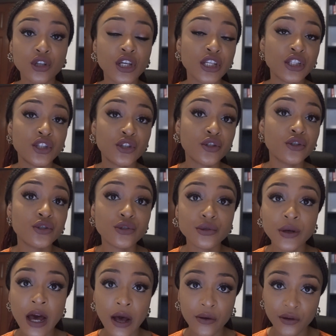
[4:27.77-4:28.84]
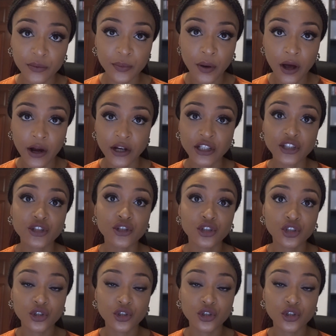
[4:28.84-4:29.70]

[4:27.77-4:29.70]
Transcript: is to do our part to